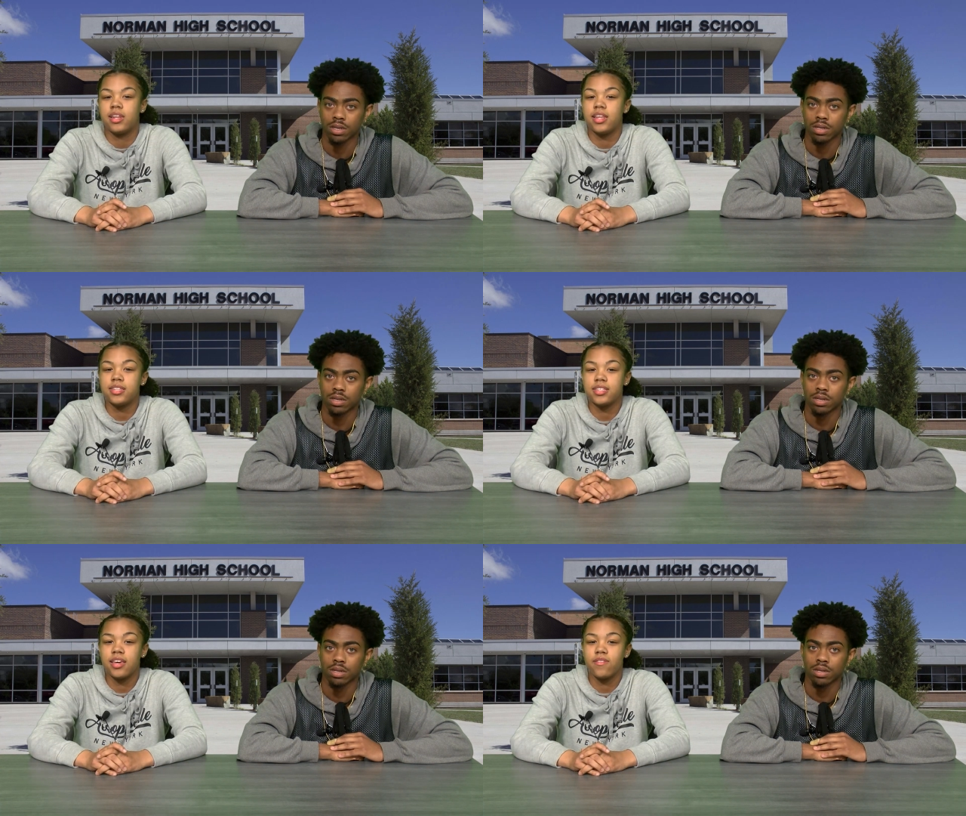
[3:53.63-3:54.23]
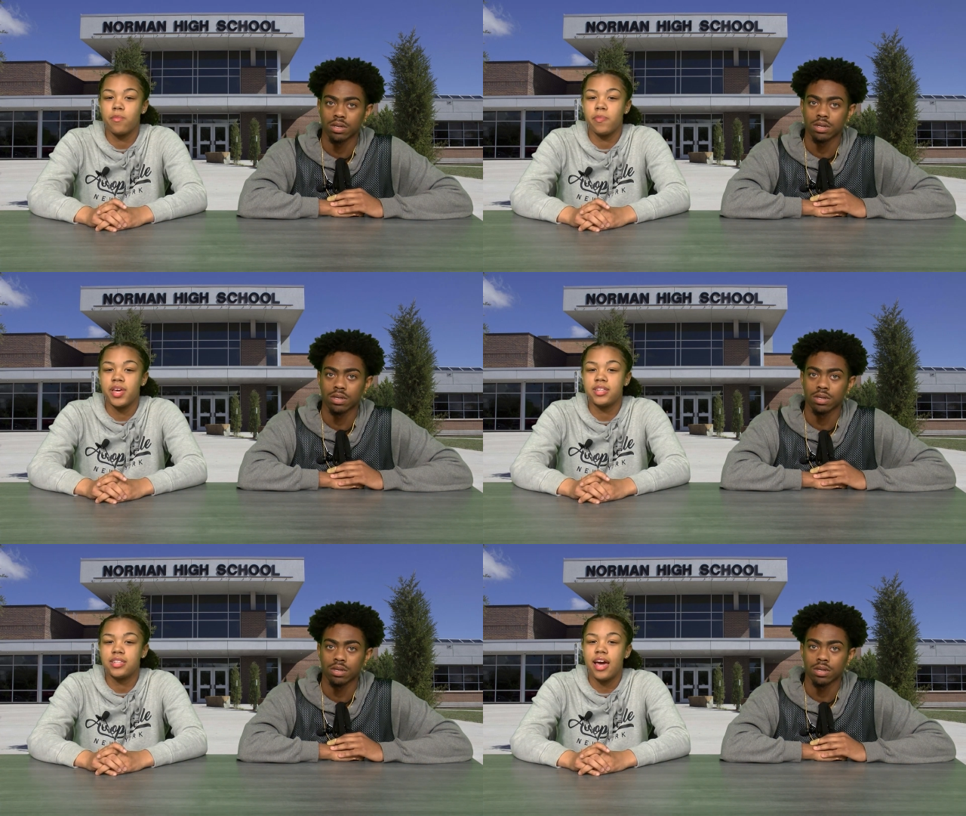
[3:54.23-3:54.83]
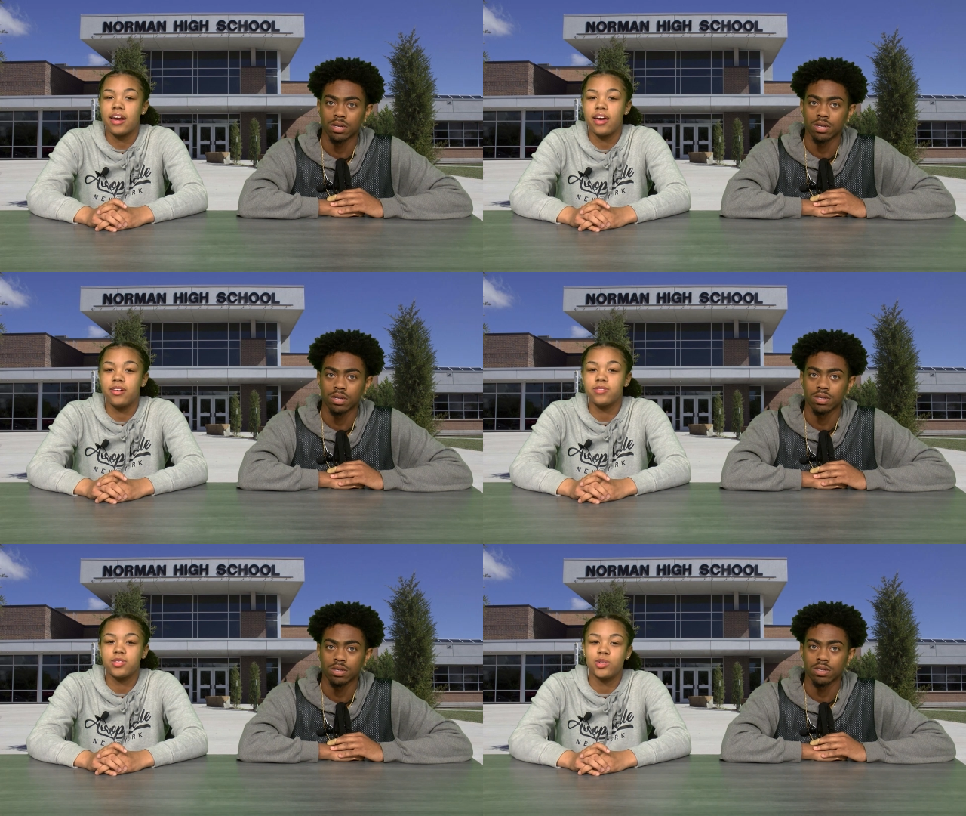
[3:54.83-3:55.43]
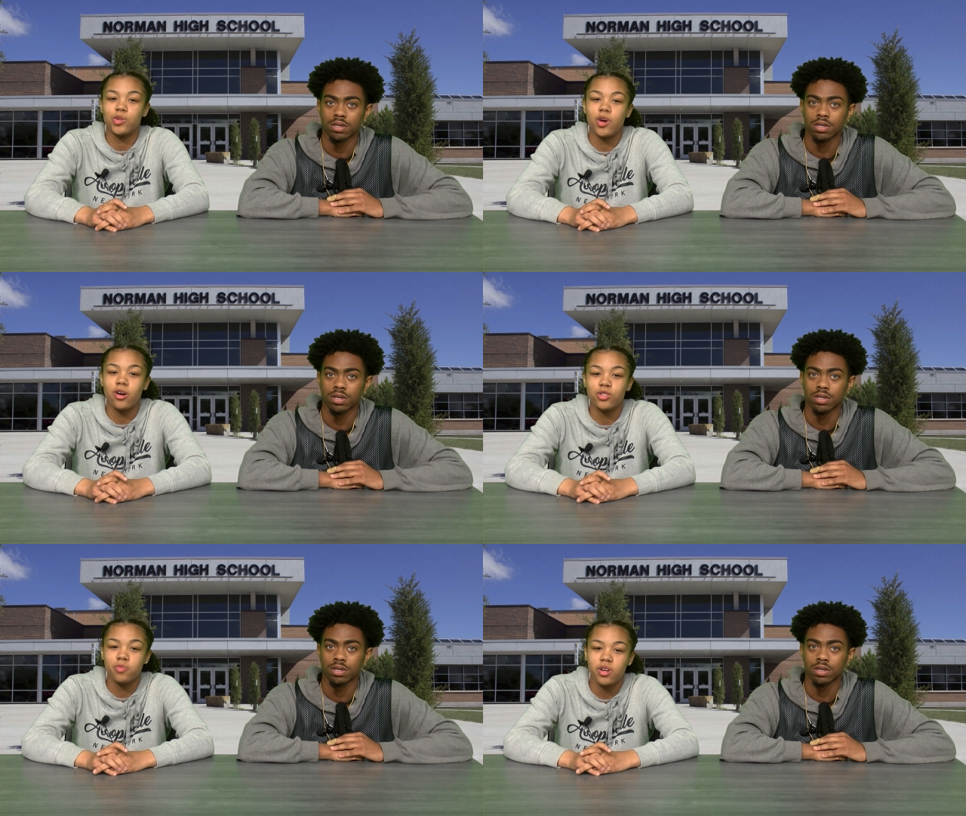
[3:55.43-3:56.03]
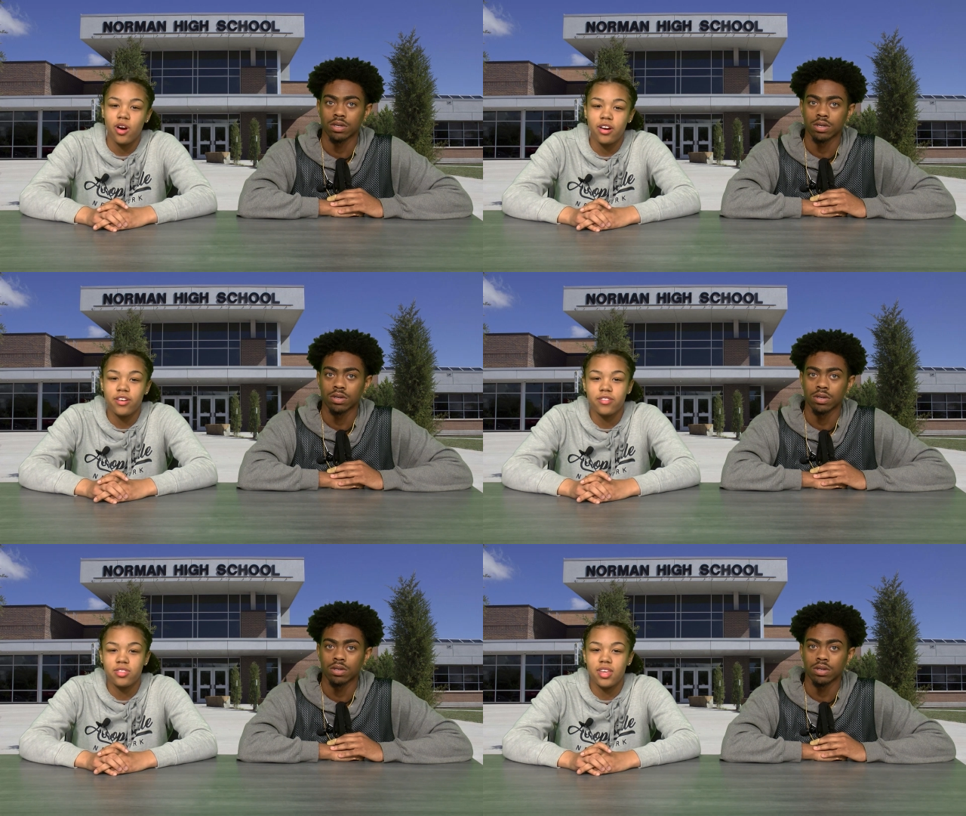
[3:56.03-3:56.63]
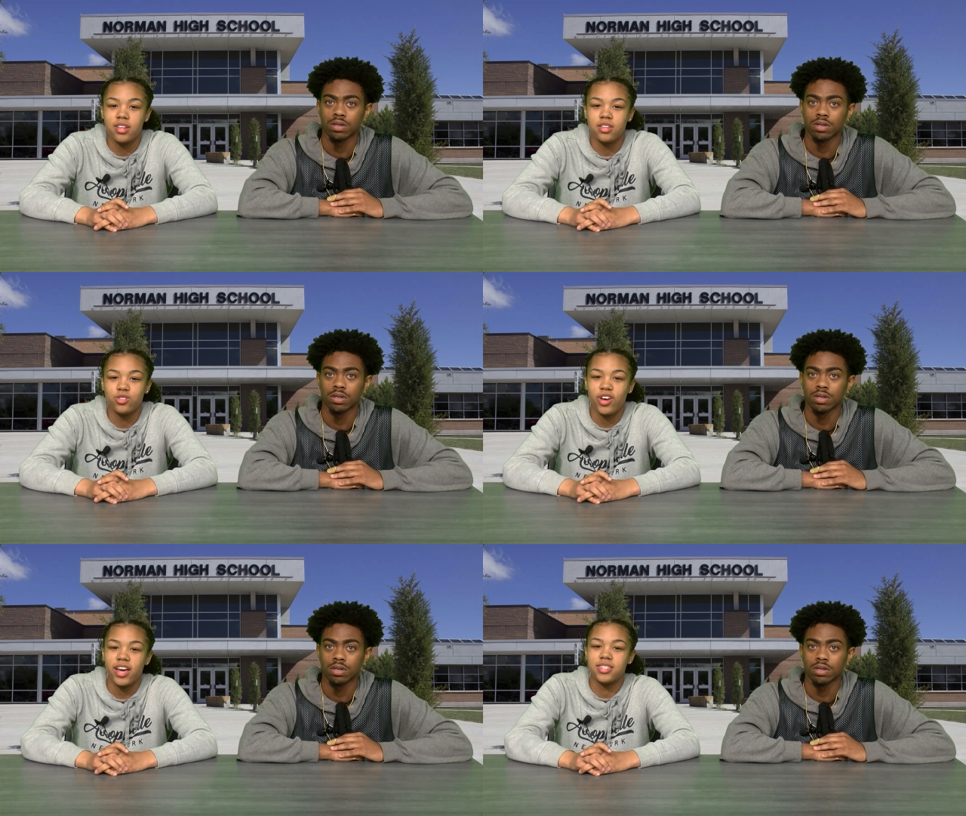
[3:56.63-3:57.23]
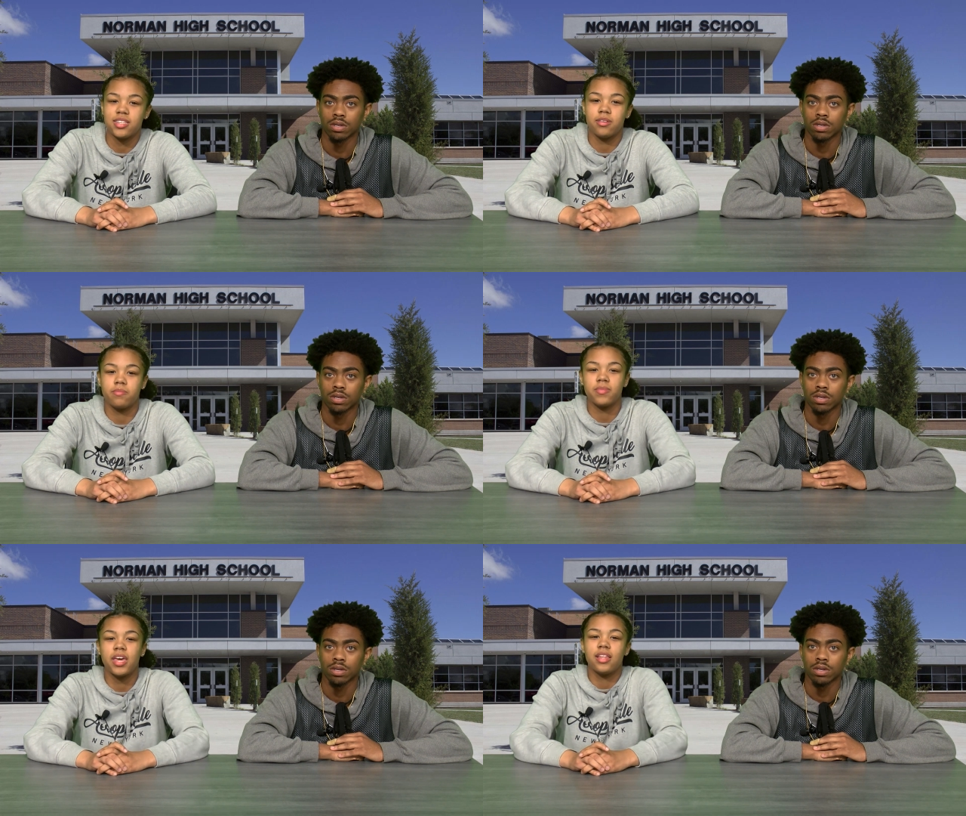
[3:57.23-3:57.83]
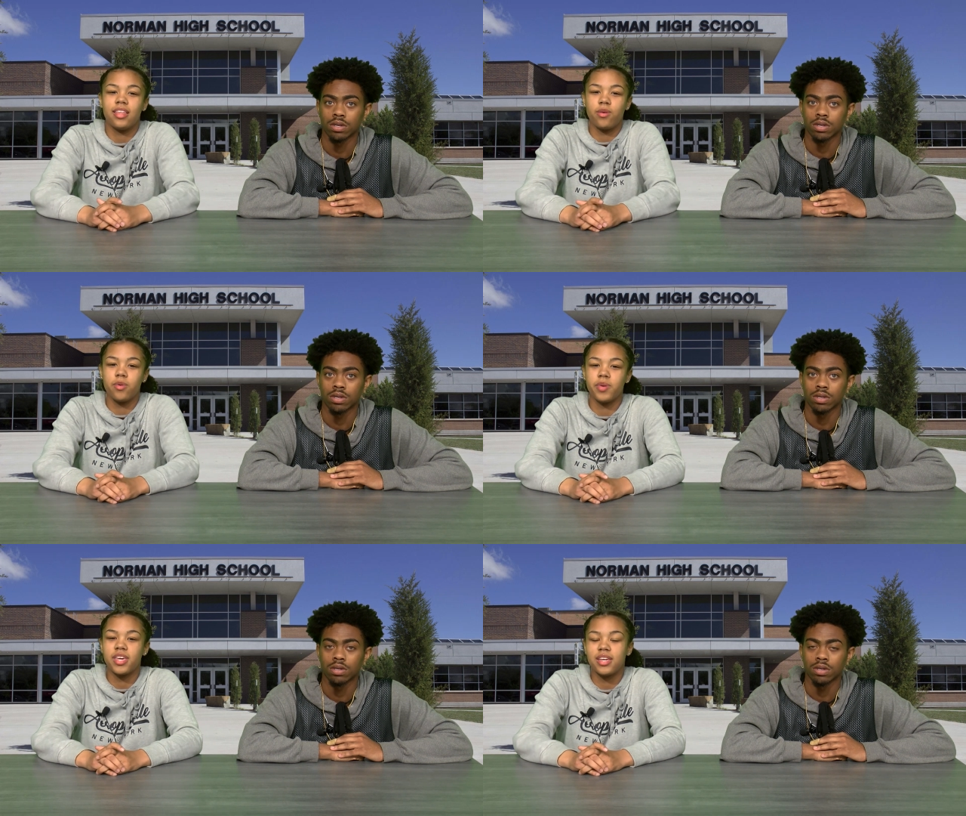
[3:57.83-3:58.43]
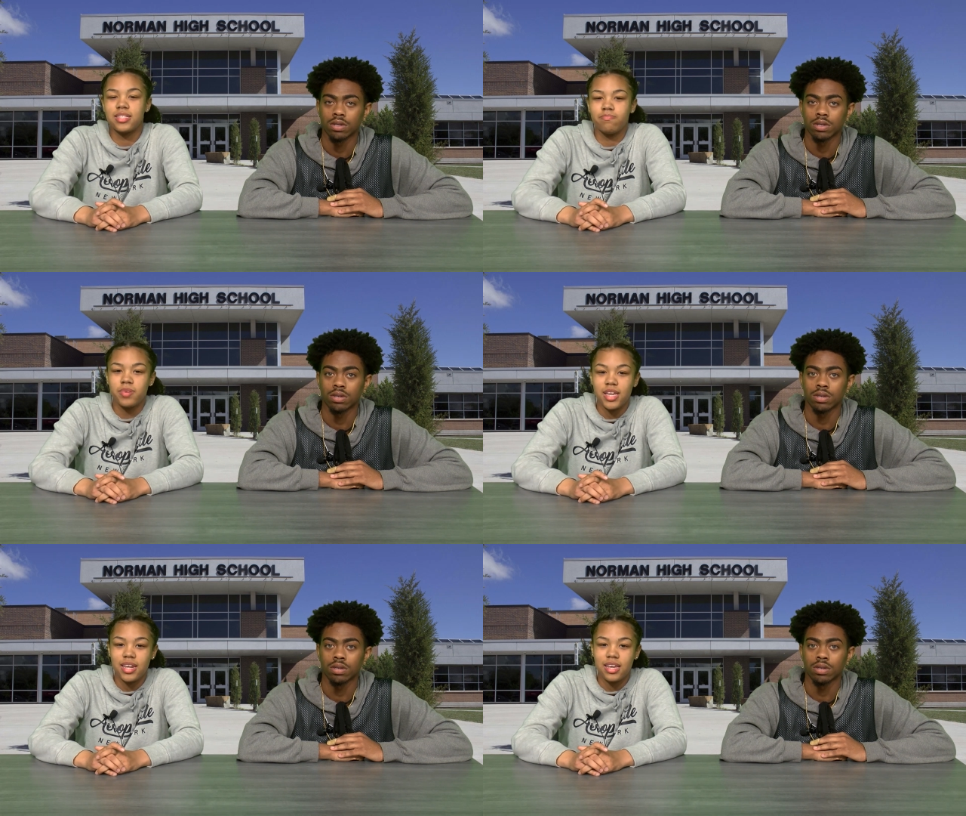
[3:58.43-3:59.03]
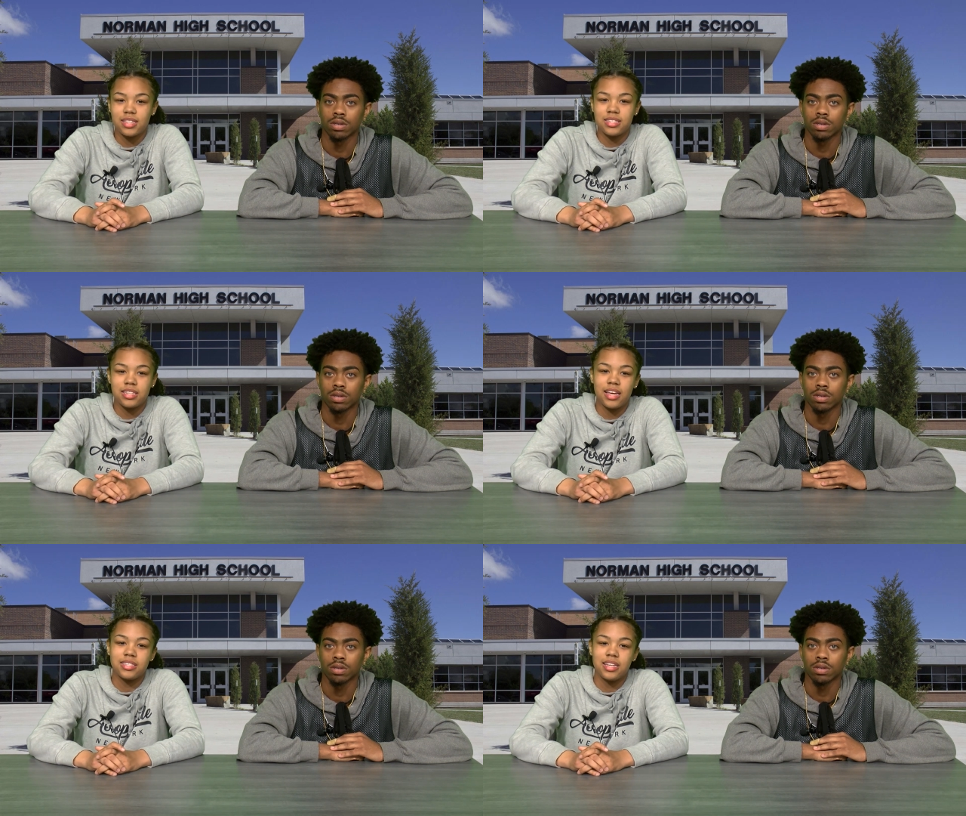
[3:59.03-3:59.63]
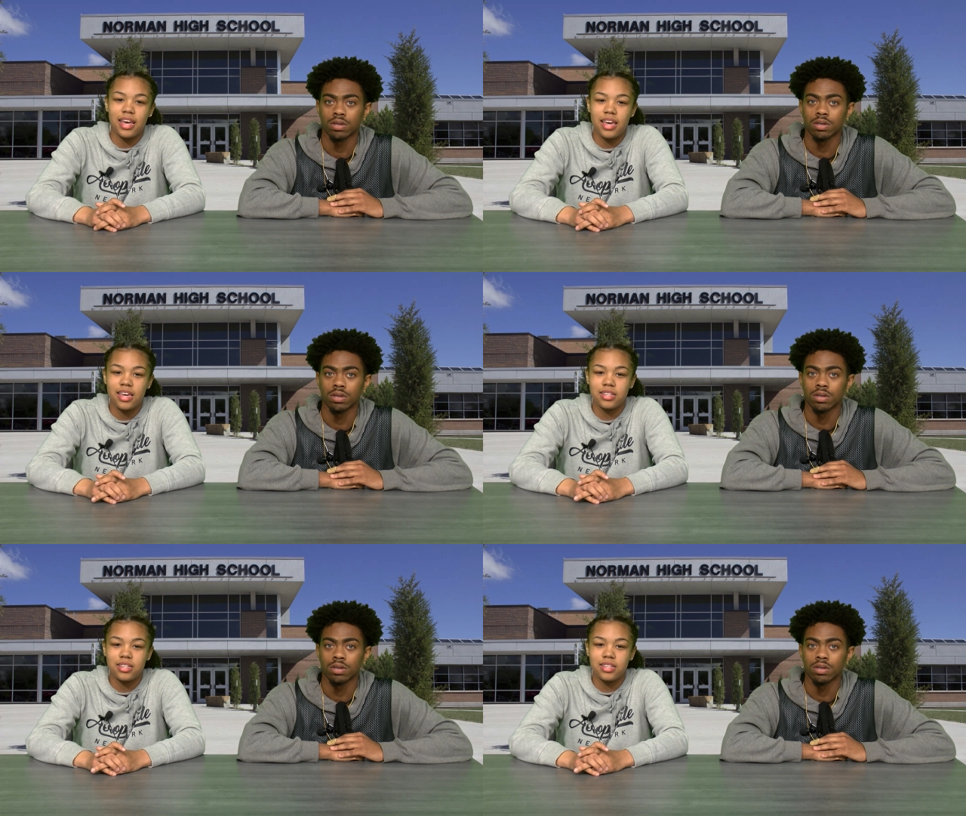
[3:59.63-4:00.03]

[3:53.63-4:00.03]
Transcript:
Speaker 1: Let's give a big shout out to Coach Menard in the track team. They will be competing in state today